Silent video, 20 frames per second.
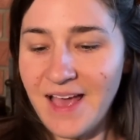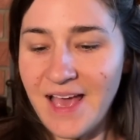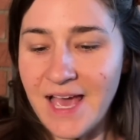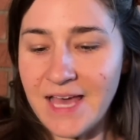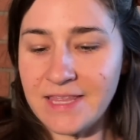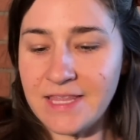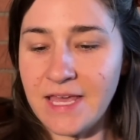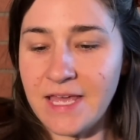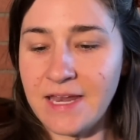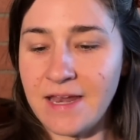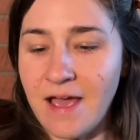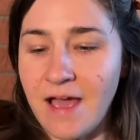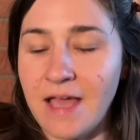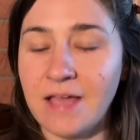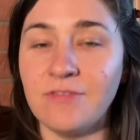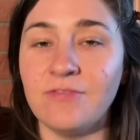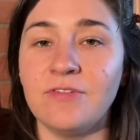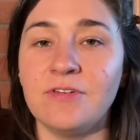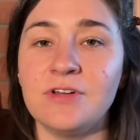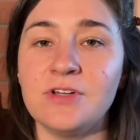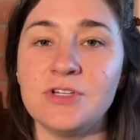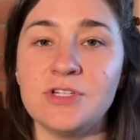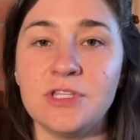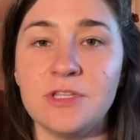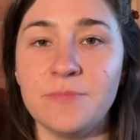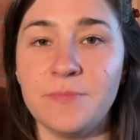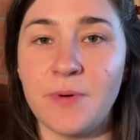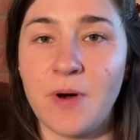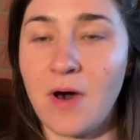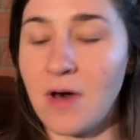And then I finished
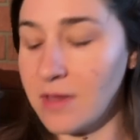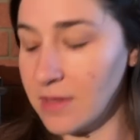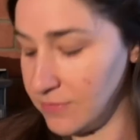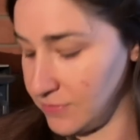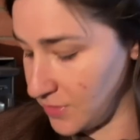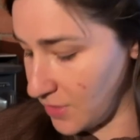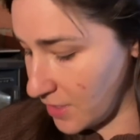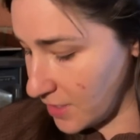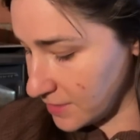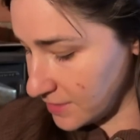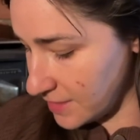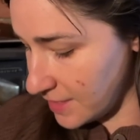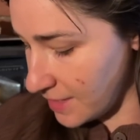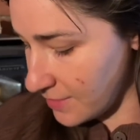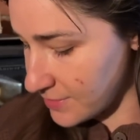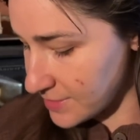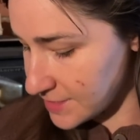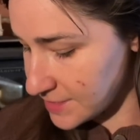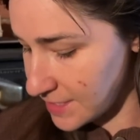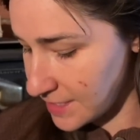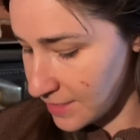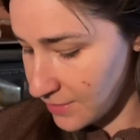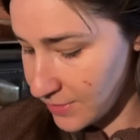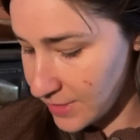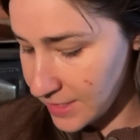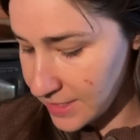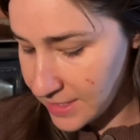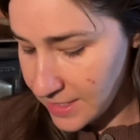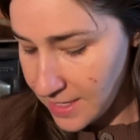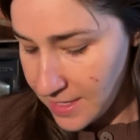the ball of yarn that I was knitting
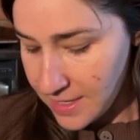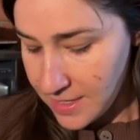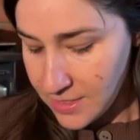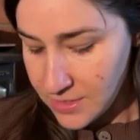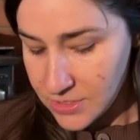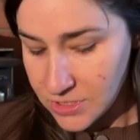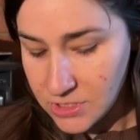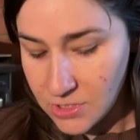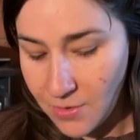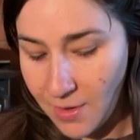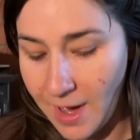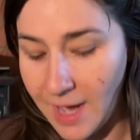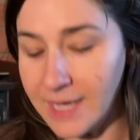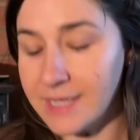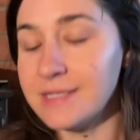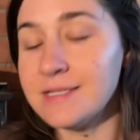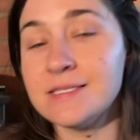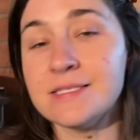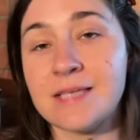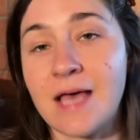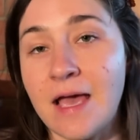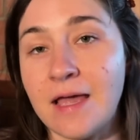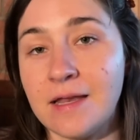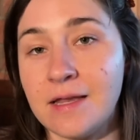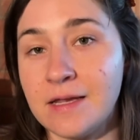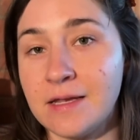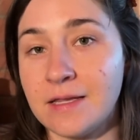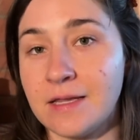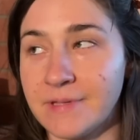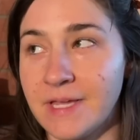with. So I
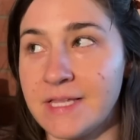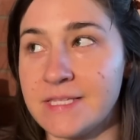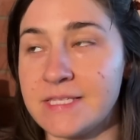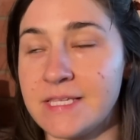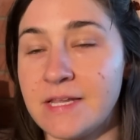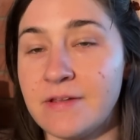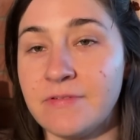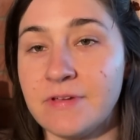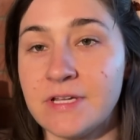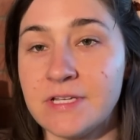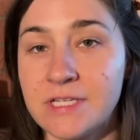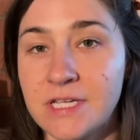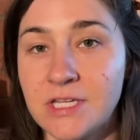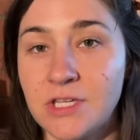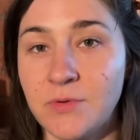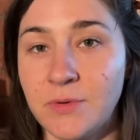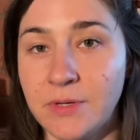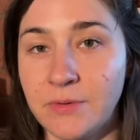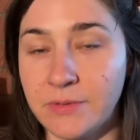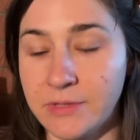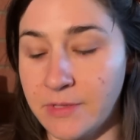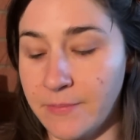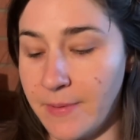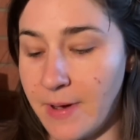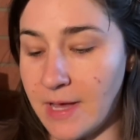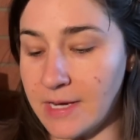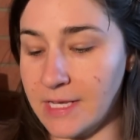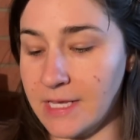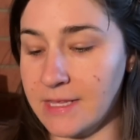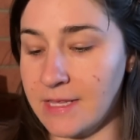decided, instead of continuing with the
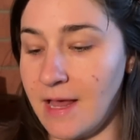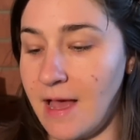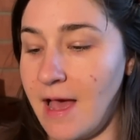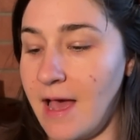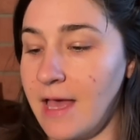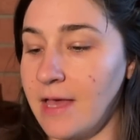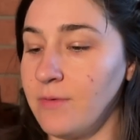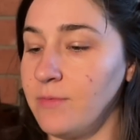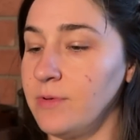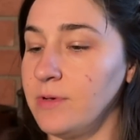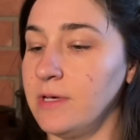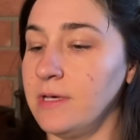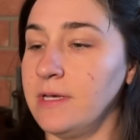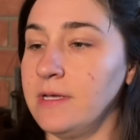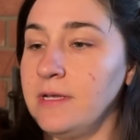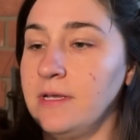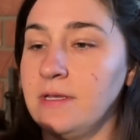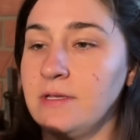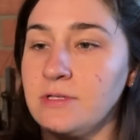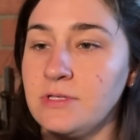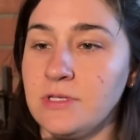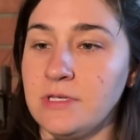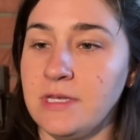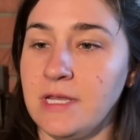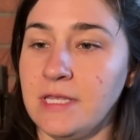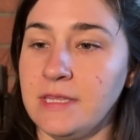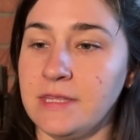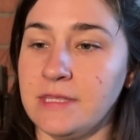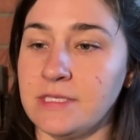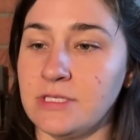body, that I would
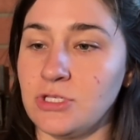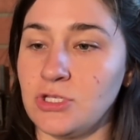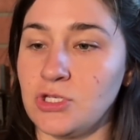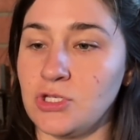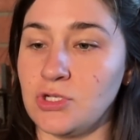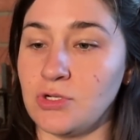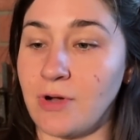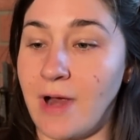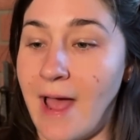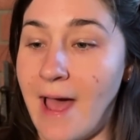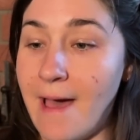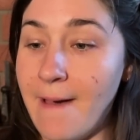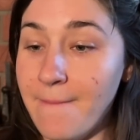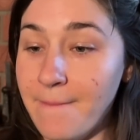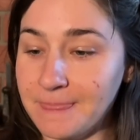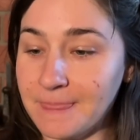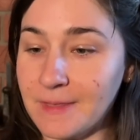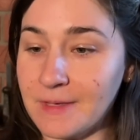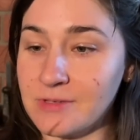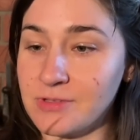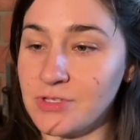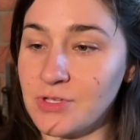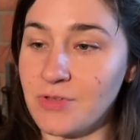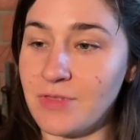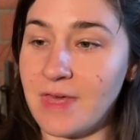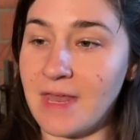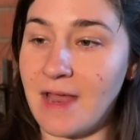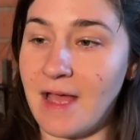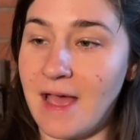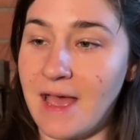knit the strap so
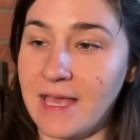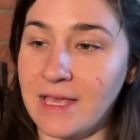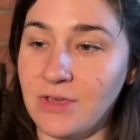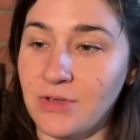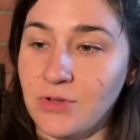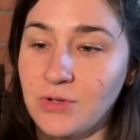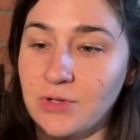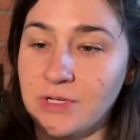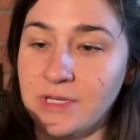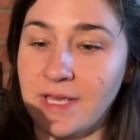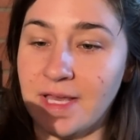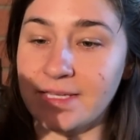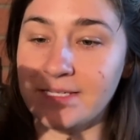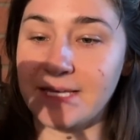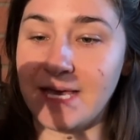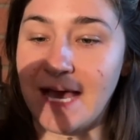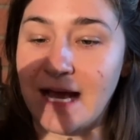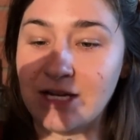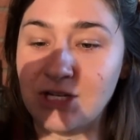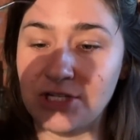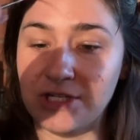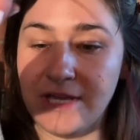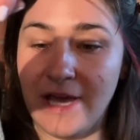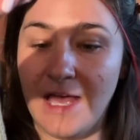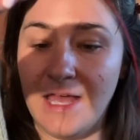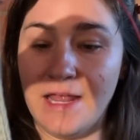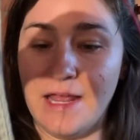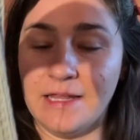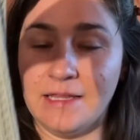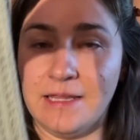that I could attach
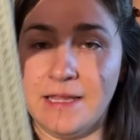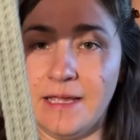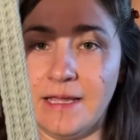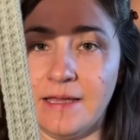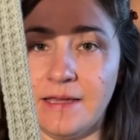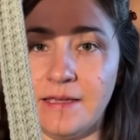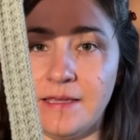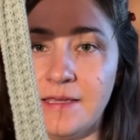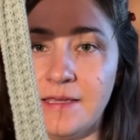that and like